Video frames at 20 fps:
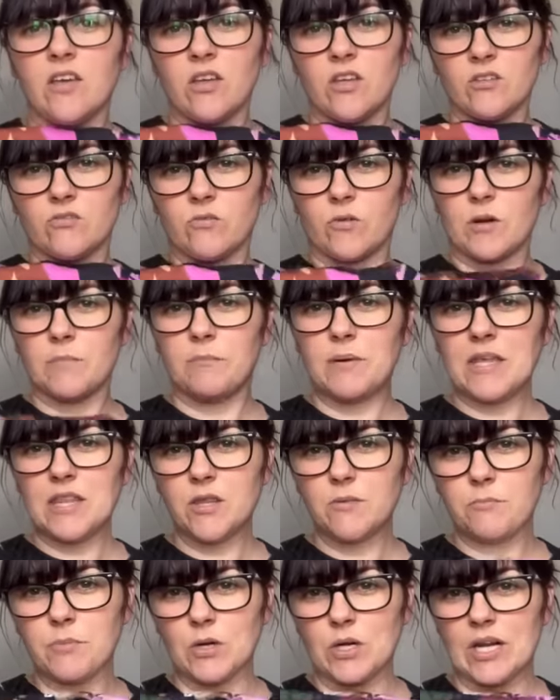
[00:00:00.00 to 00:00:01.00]
So I bit
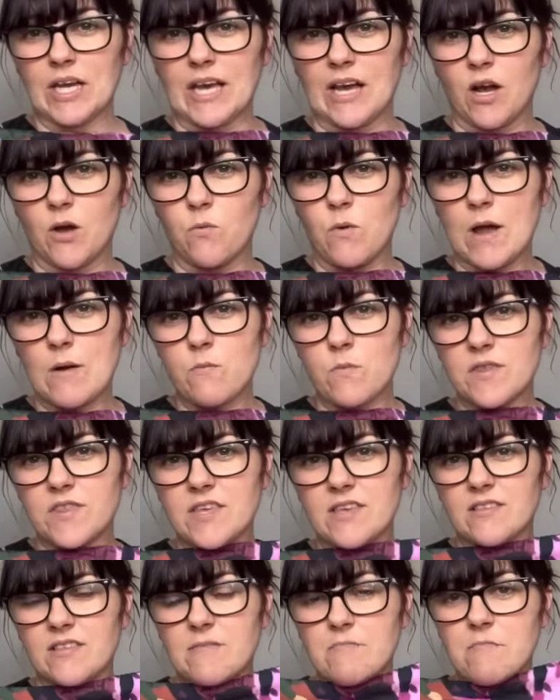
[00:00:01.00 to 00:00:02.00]
the bullet, I went with
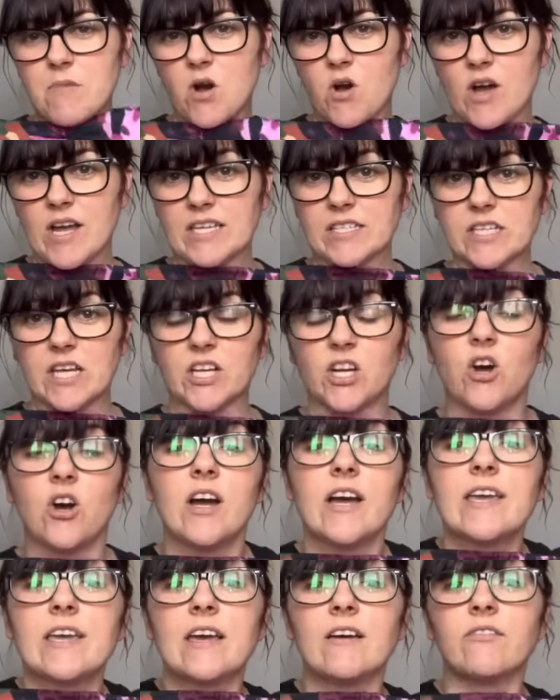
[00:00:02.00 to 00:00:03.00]
this in mind, and
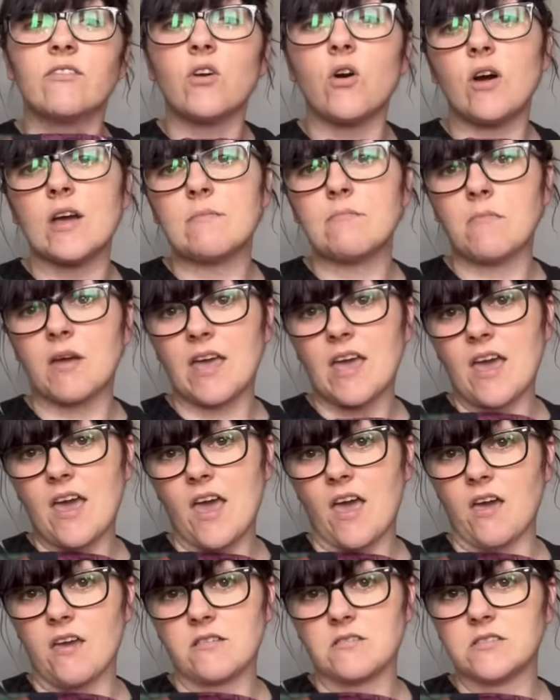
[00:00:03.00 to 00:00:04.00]
I have got in my
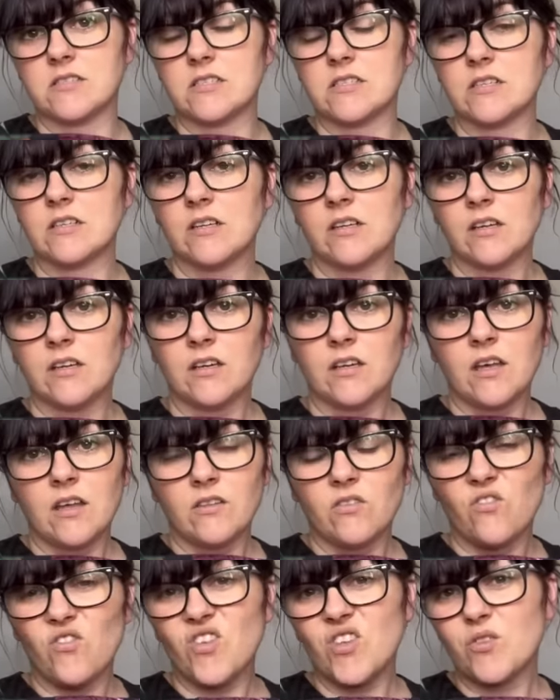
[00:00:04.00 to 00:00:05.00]
head
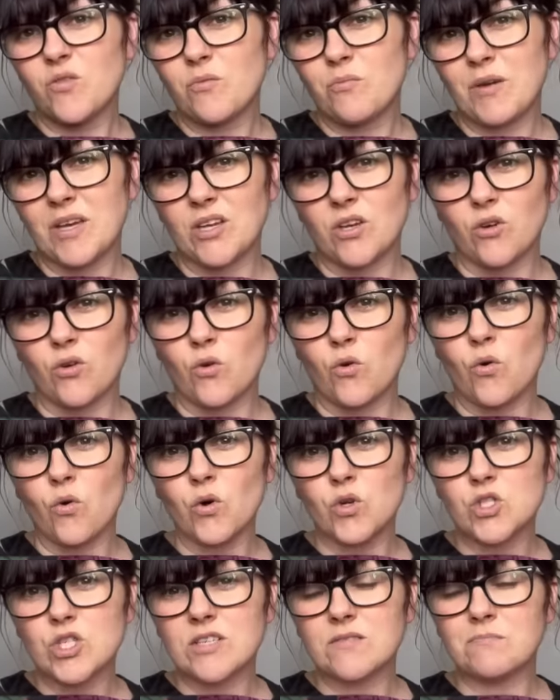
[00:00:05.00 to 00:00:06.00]
that this would make a gorgeous